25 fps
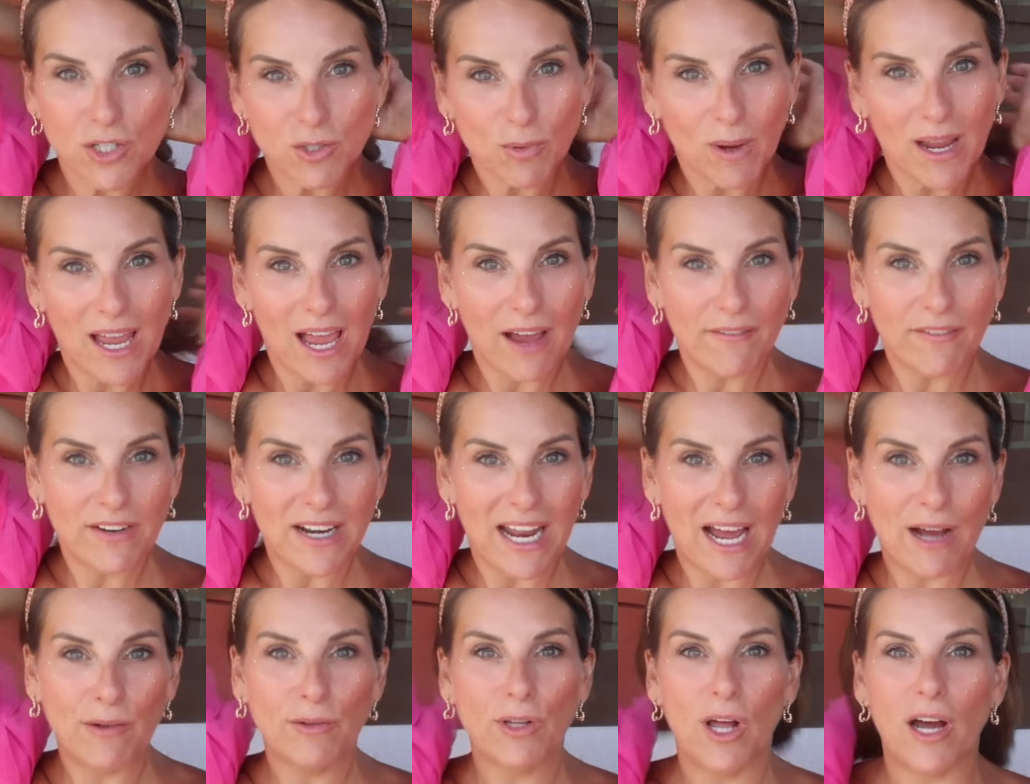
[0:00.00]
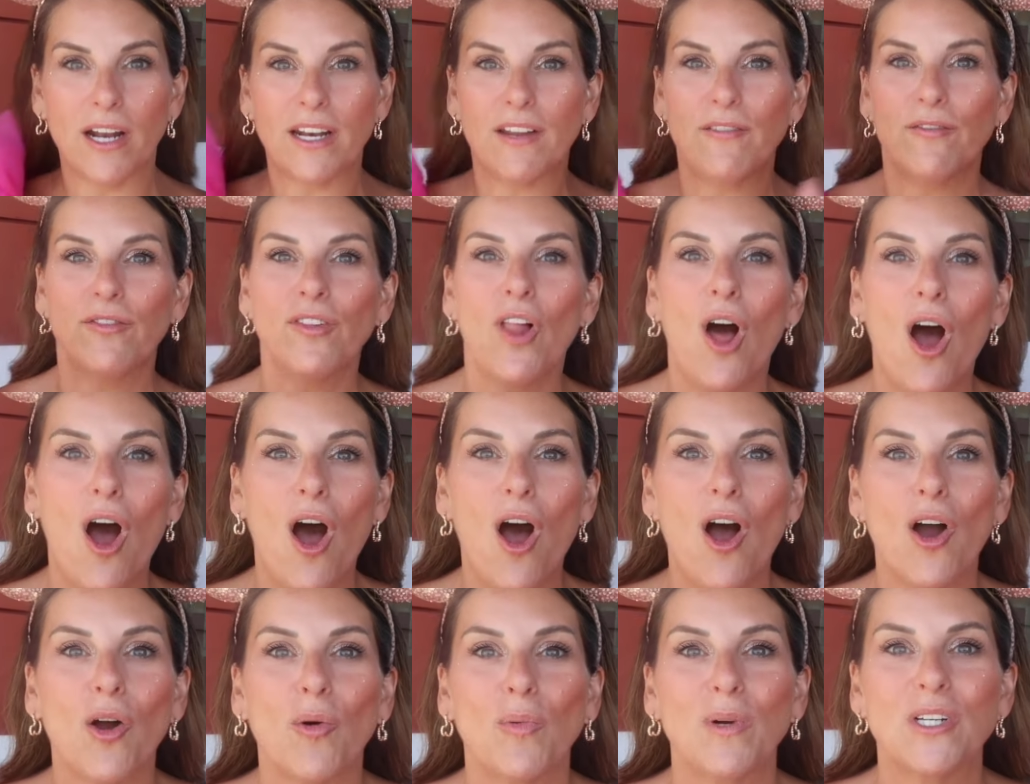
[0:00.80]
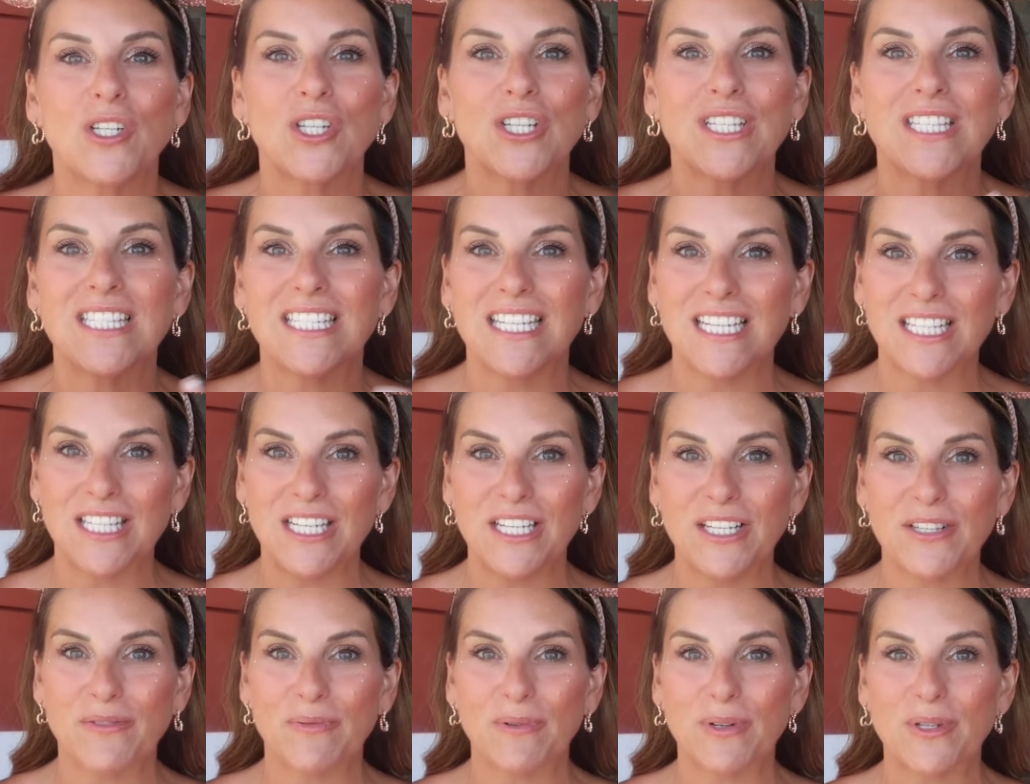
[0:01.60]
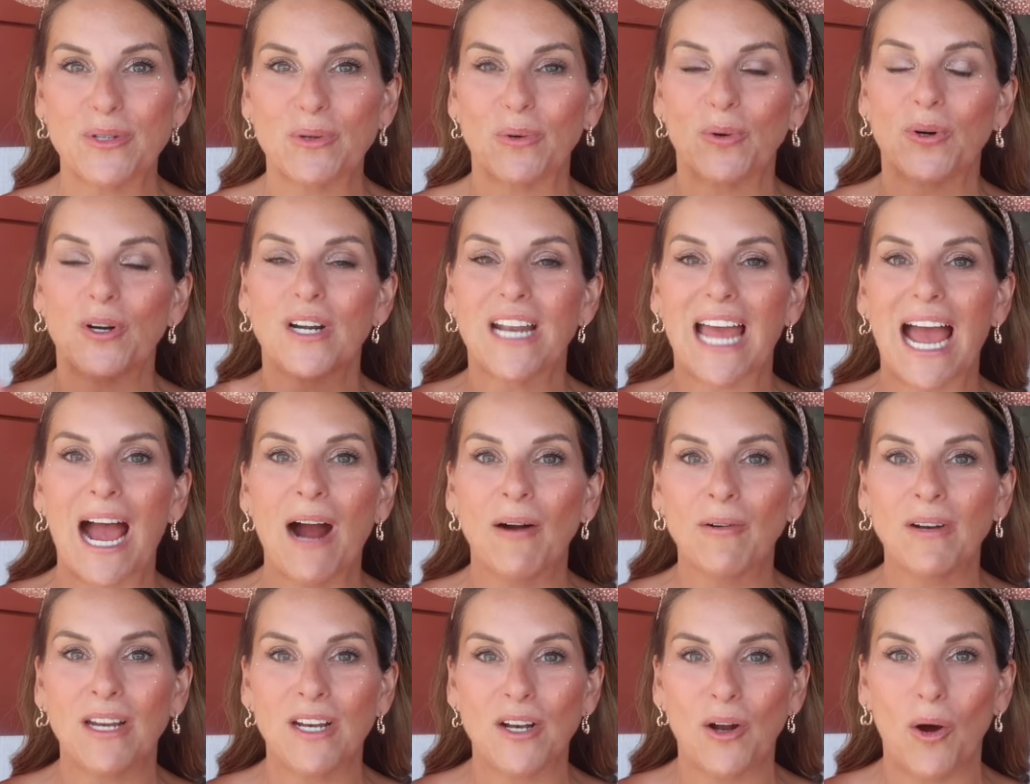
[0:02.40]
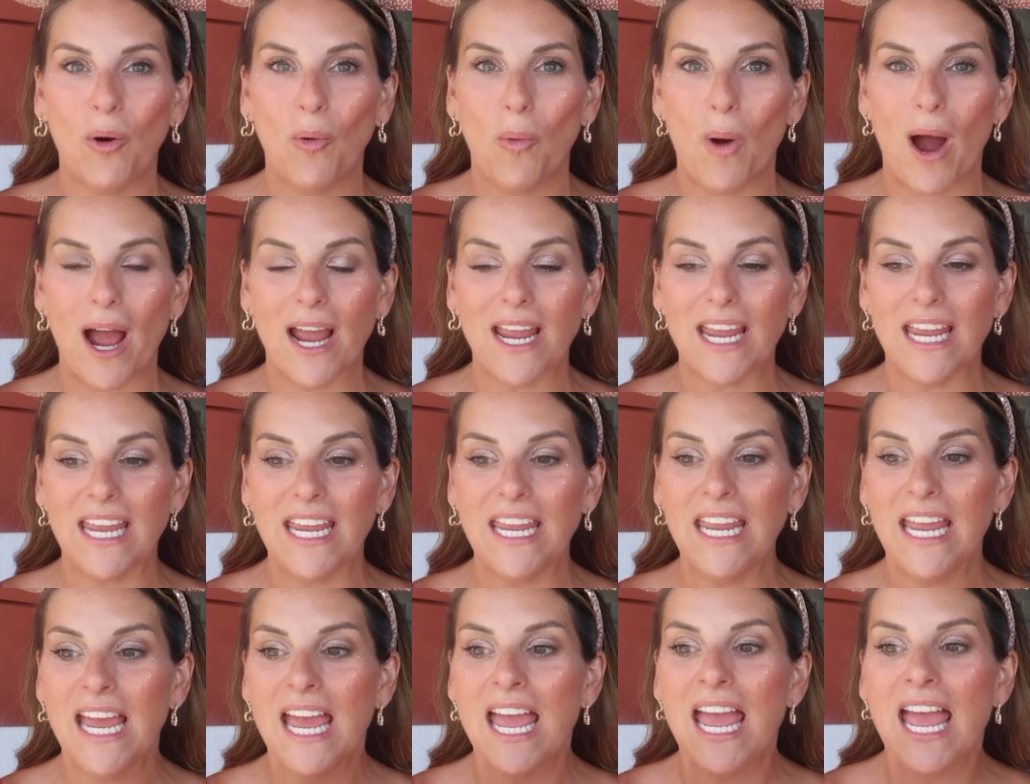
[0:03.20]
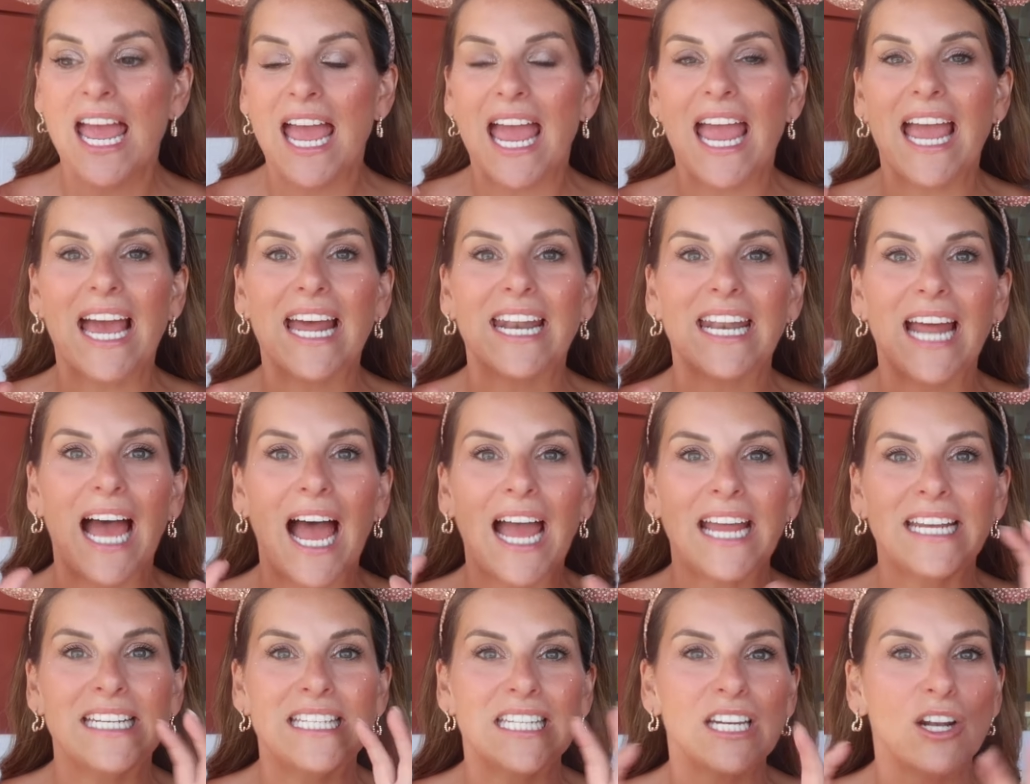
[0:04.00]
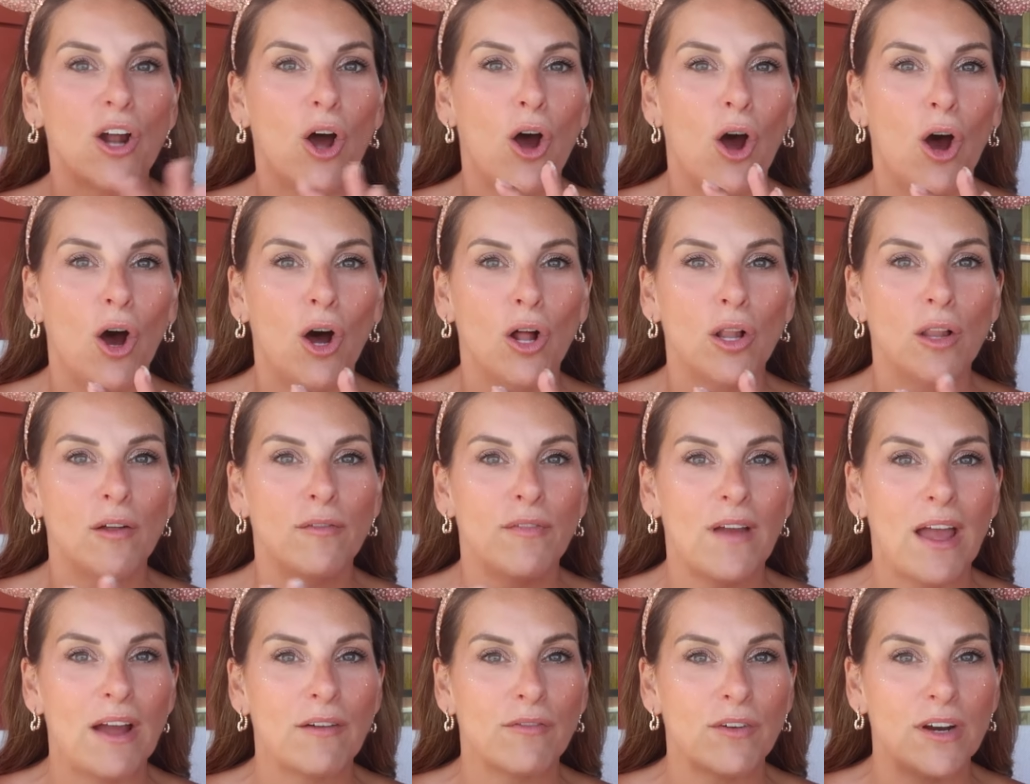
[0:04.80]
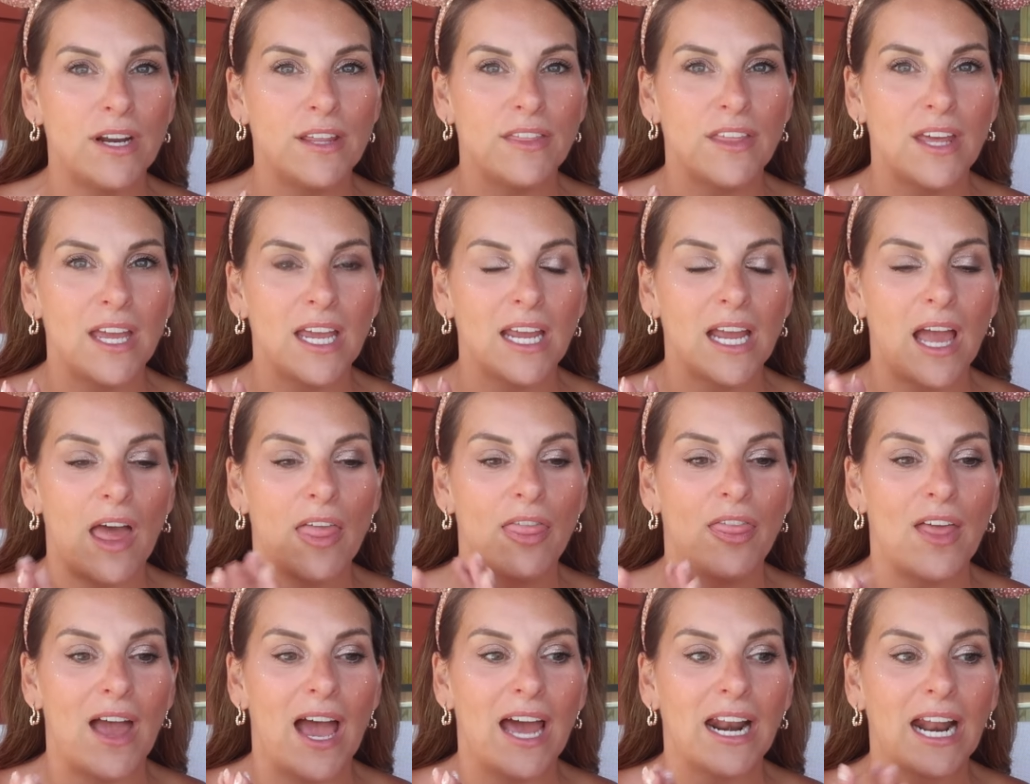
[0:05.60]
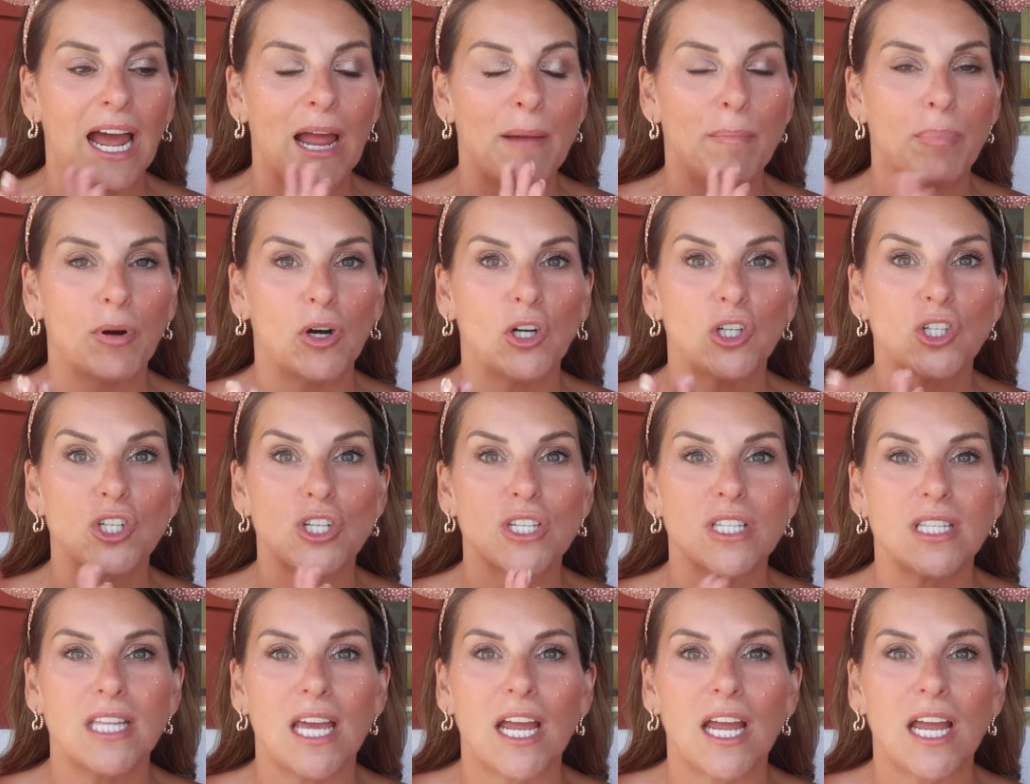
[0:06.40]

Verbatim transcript: So I have an Aulani vlog, which is Disney's resort out in Hawaii, and I did a haul of everything that I purchased